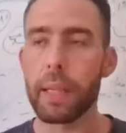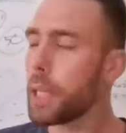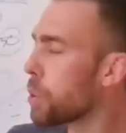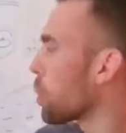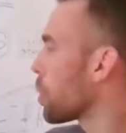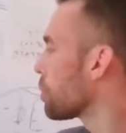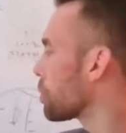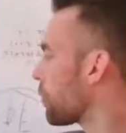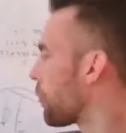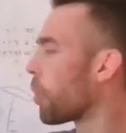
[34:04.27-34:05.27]
This will go
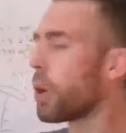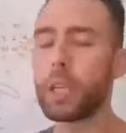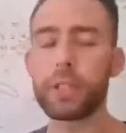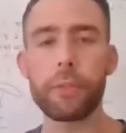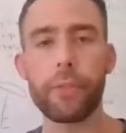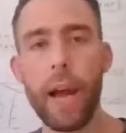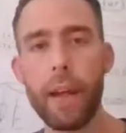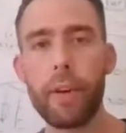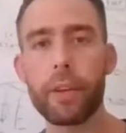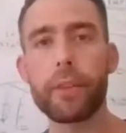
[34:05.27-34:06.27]
to 400,
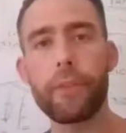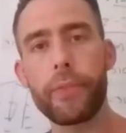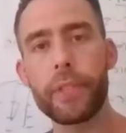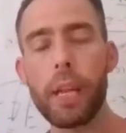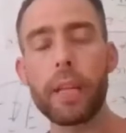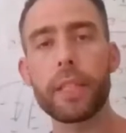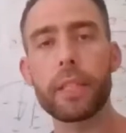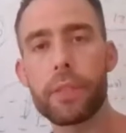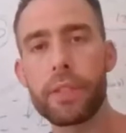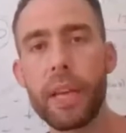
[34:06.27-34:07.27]
500,
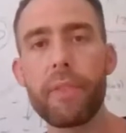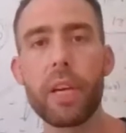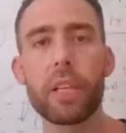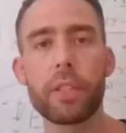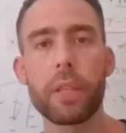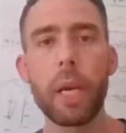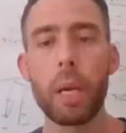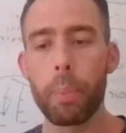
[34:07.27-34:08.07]
600, 700,